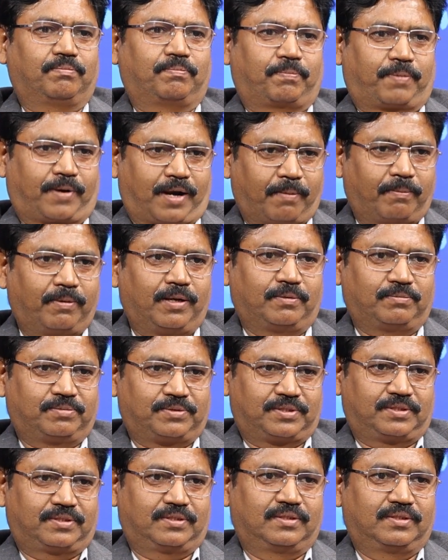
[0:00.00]

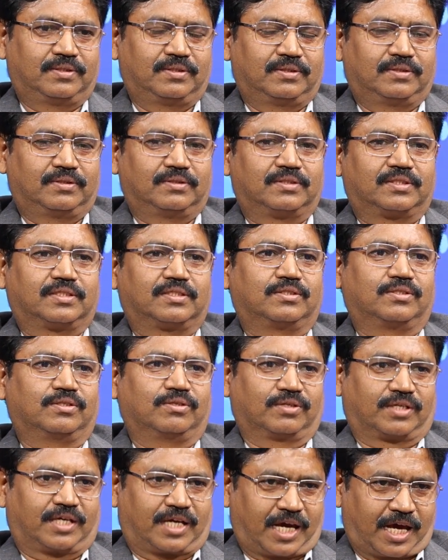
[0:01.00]
problems
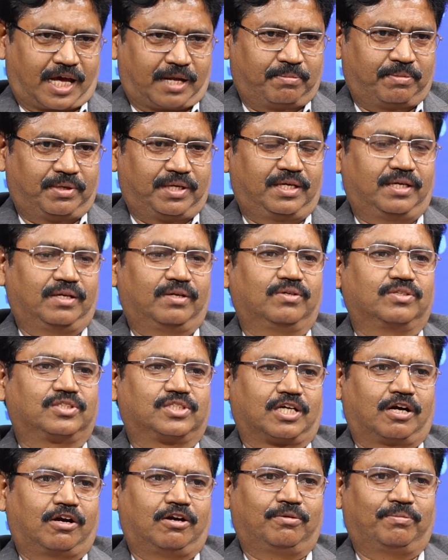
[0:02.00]
so can be
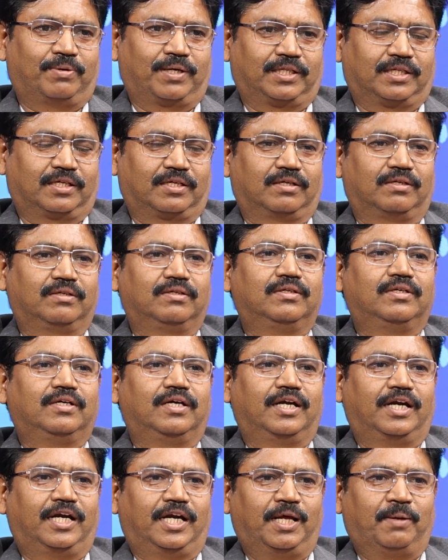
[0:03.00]
solved by the
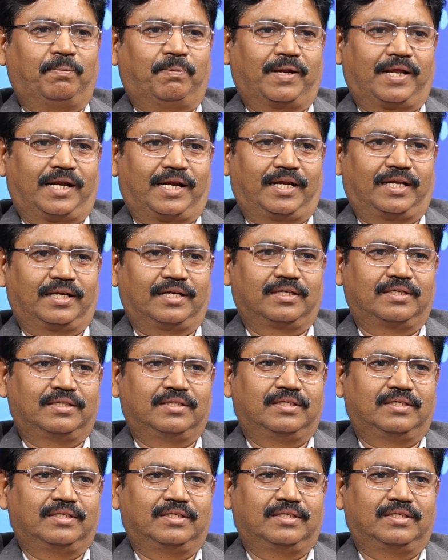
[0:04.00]
deep learning.